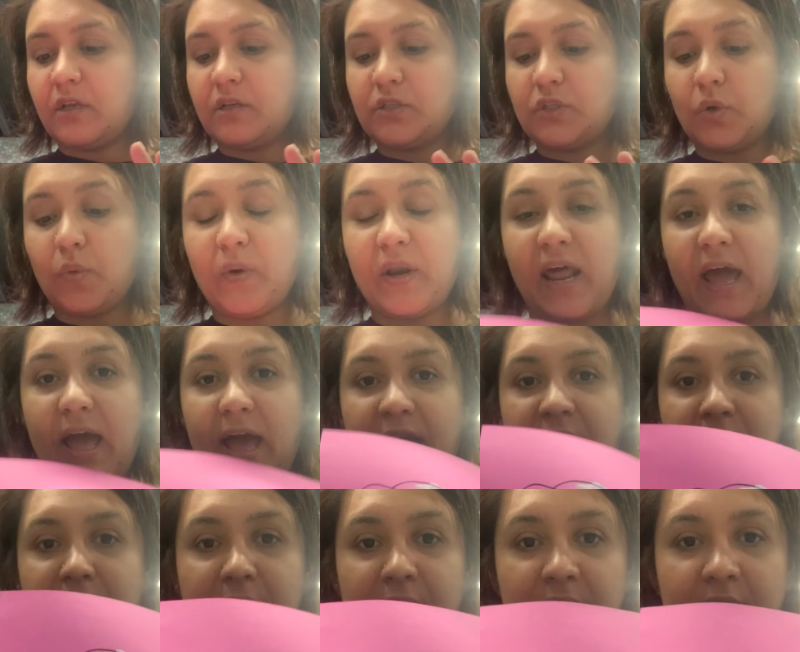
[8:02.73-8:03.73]
So what
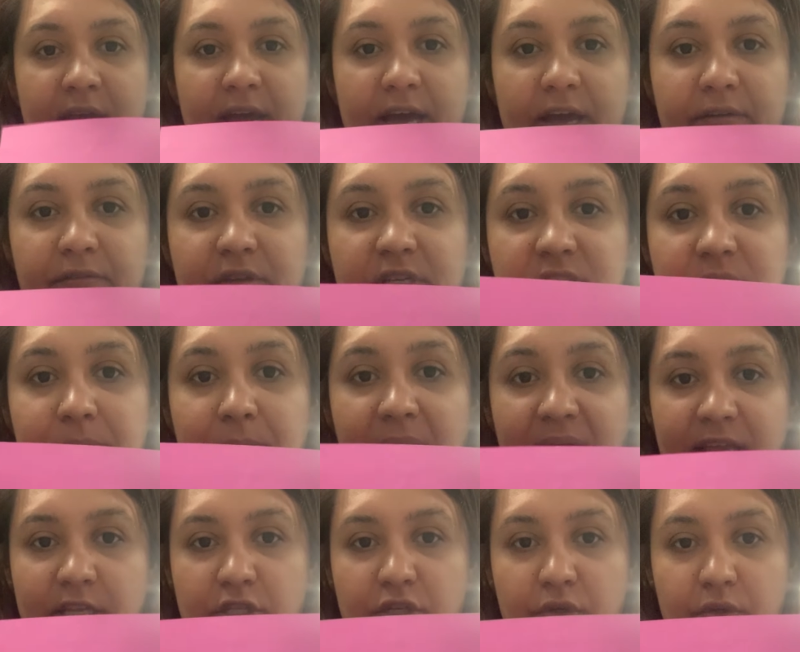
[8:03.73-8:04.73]
I have is
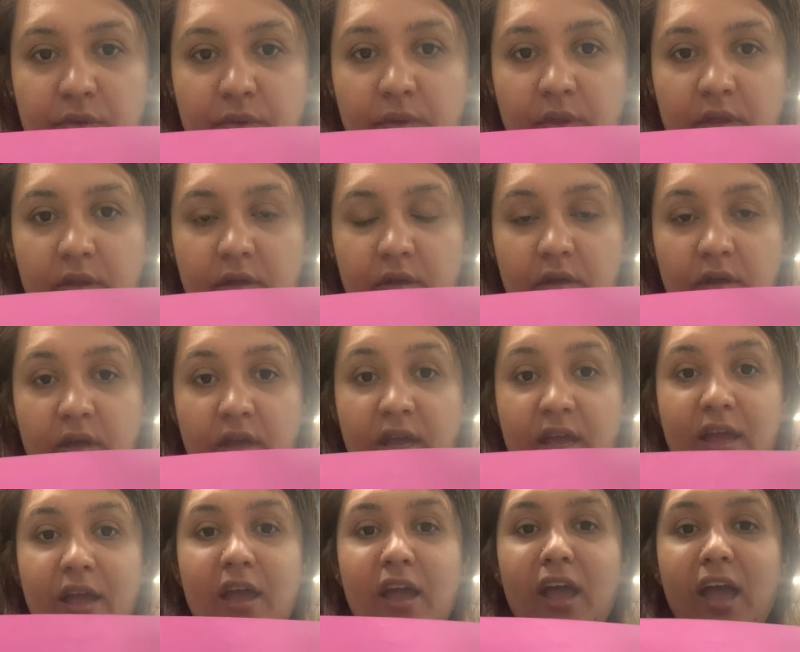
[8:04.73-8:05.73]
my tooth,
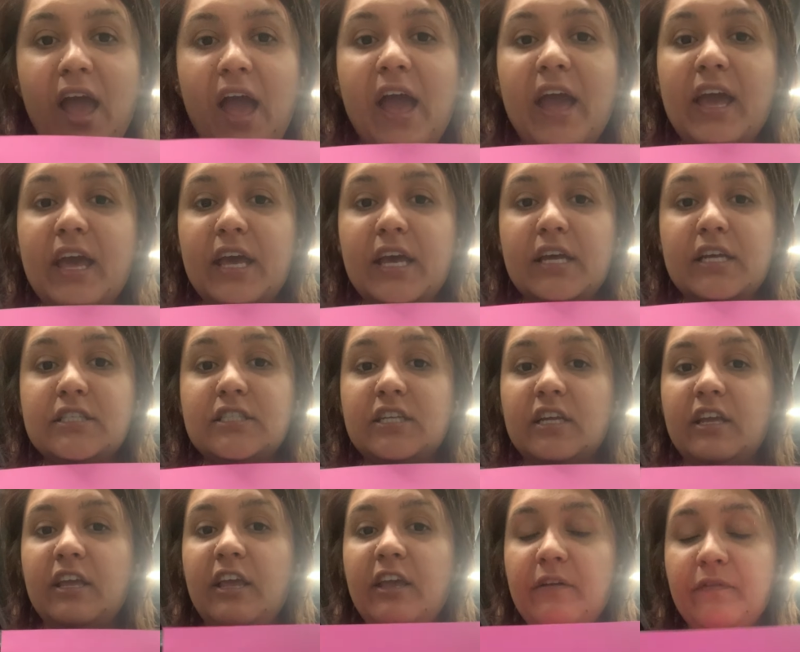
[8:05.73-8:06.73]
and
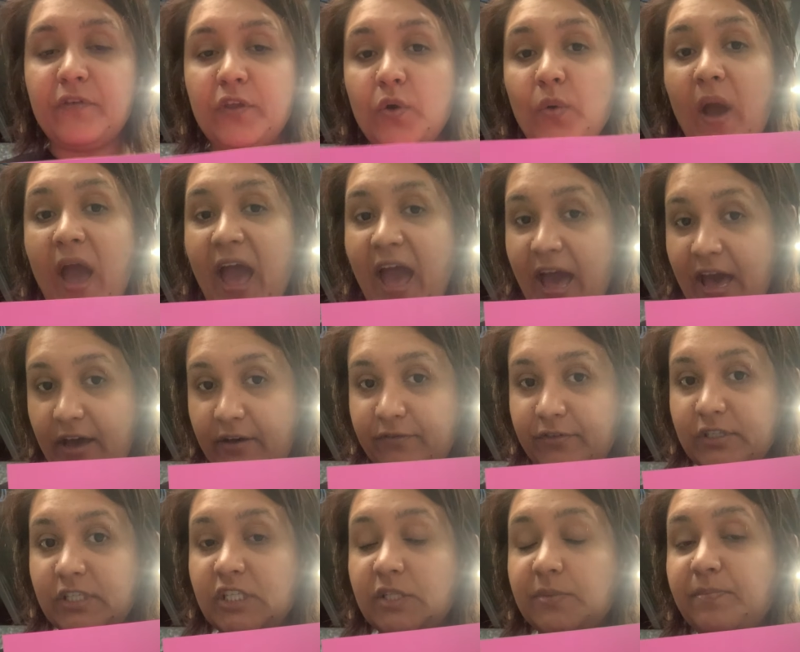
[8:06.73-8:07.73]
if you have
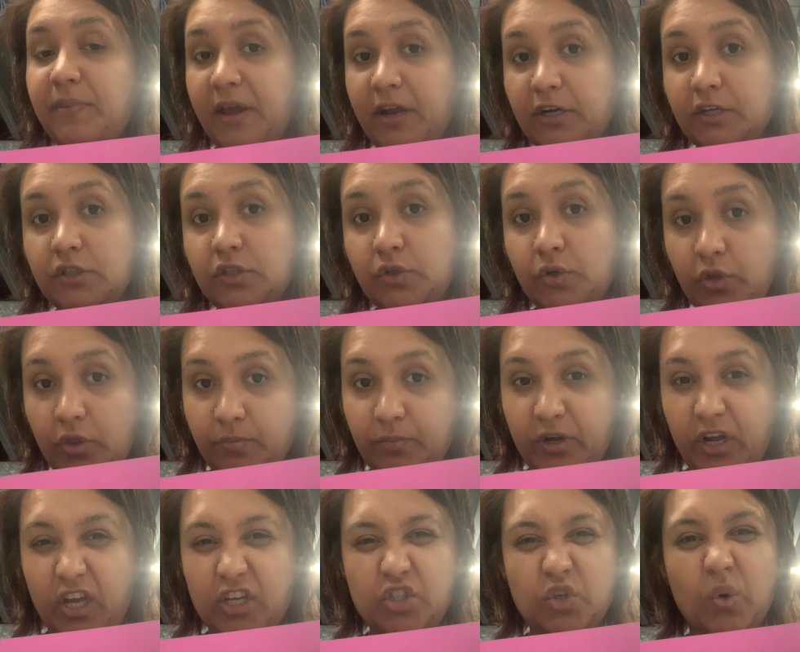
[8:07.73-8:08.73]
a spare
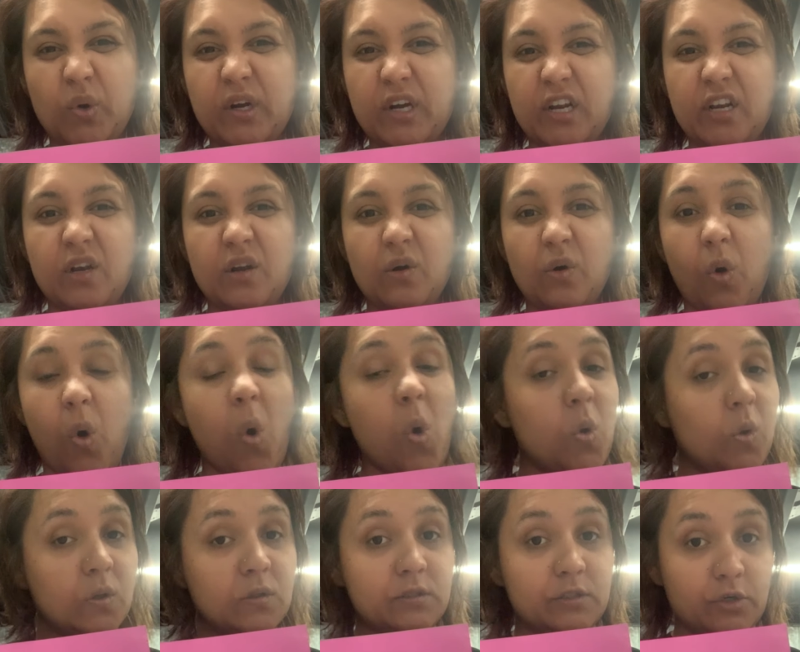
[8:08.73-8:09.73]
toothbrush or an
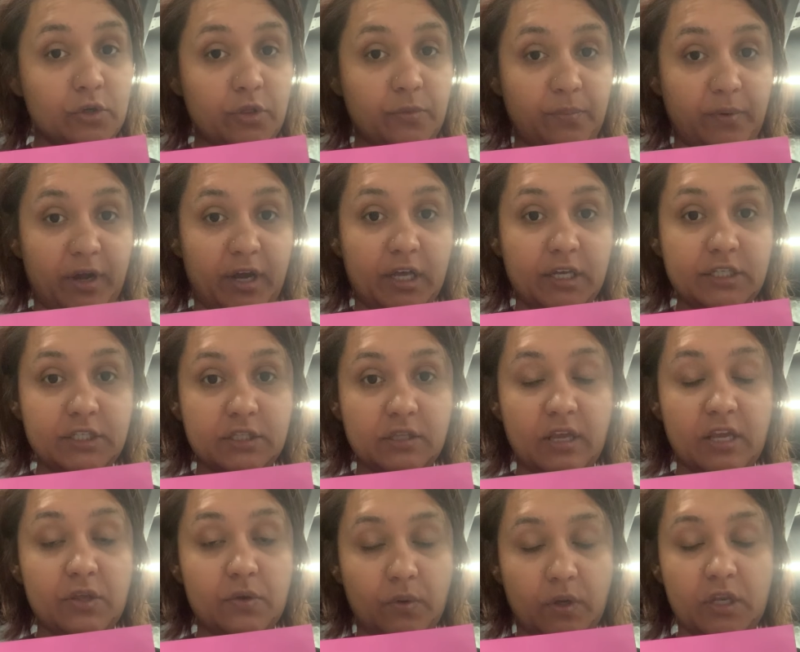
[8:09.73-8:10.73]
old toothbrush
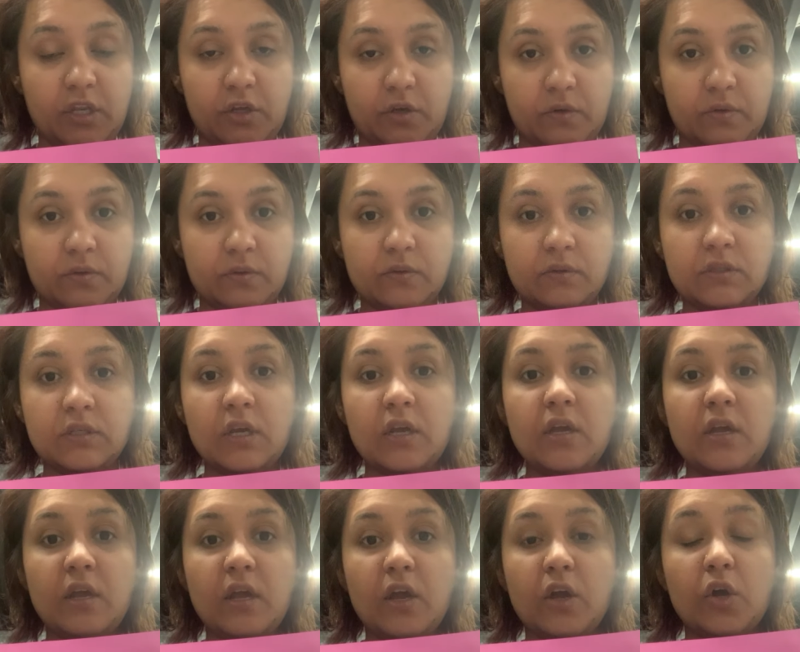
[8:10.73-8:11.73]
that you can use,
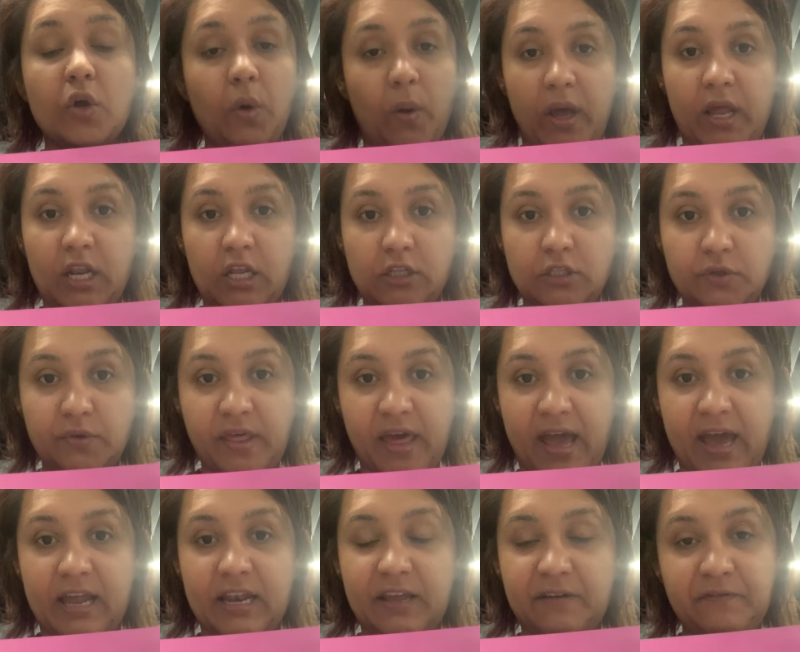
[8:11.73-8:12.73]
go ahead and do
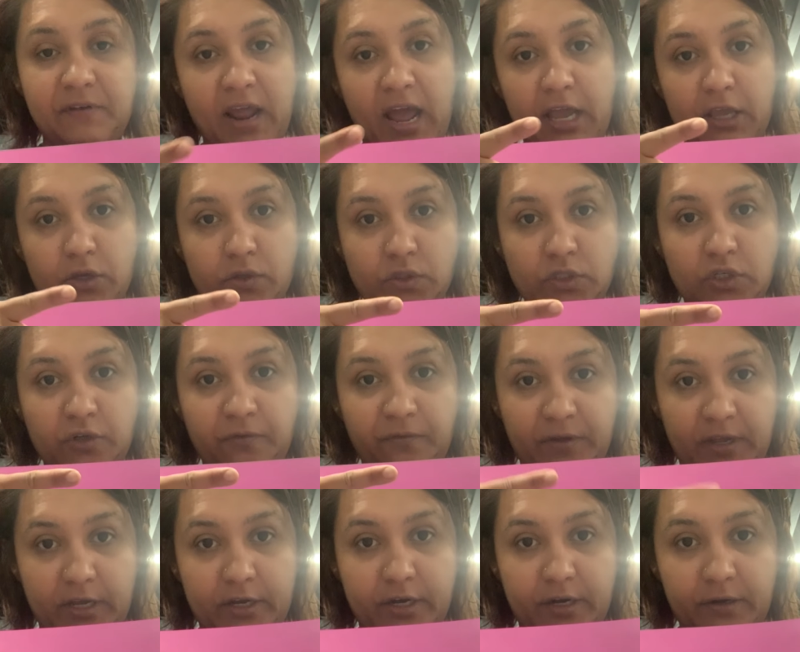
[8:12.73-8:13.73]
that. If not, use your
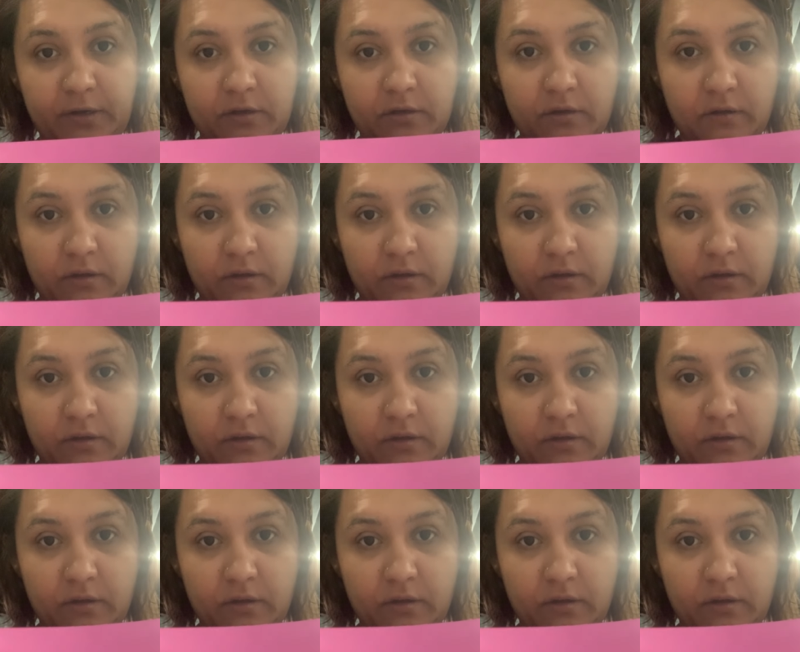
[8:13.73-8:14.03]
finger.